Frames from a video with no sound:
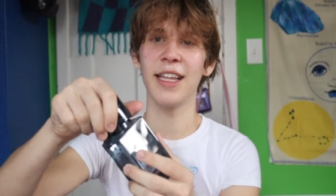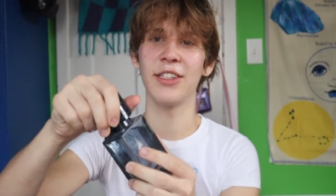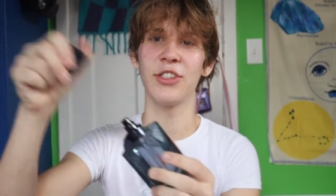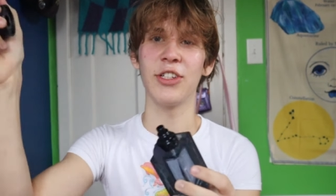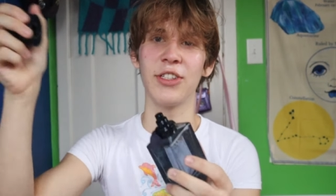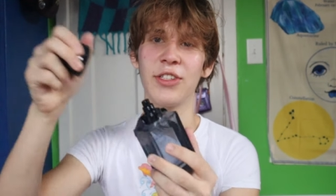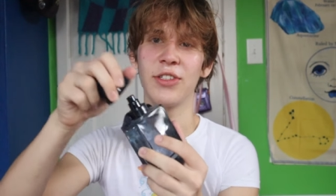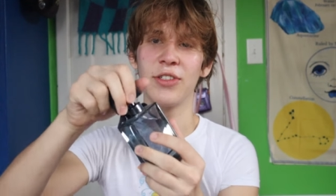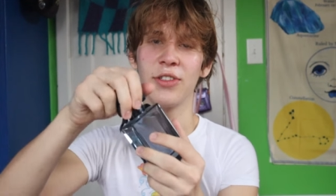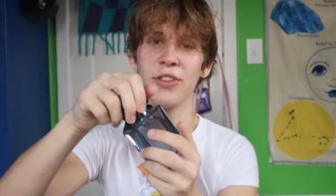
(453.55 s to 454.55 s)
That's
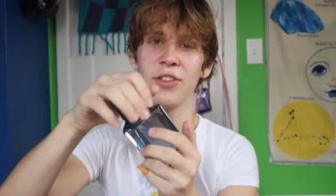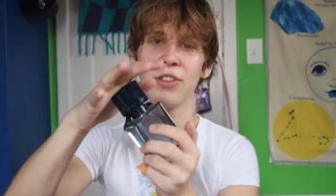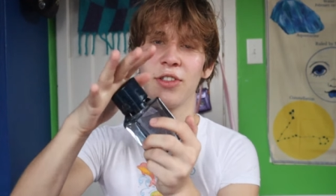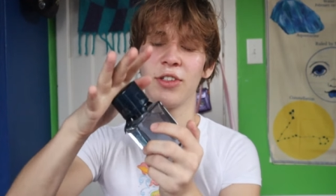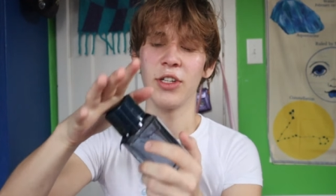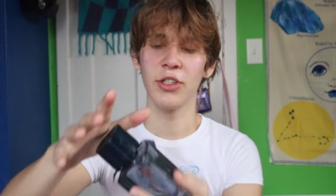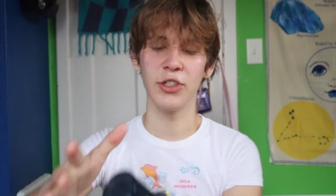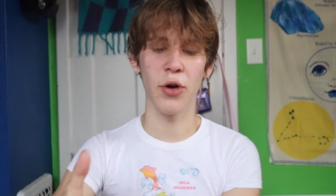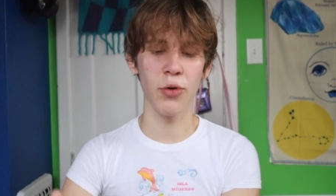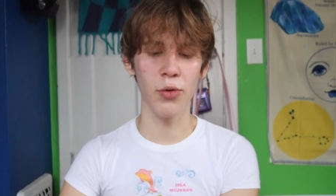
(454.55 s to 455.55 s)
just
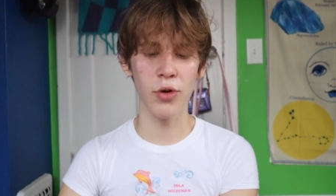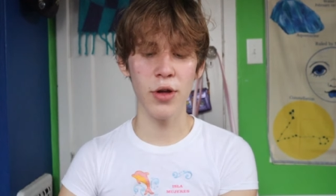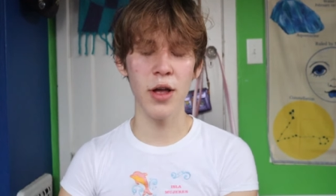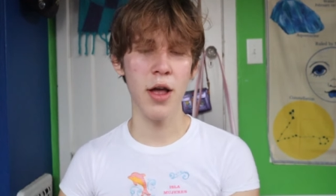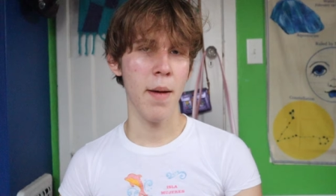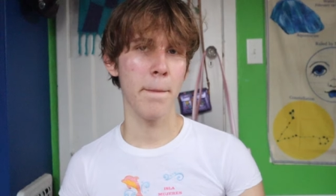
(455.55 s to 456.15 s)
so cool.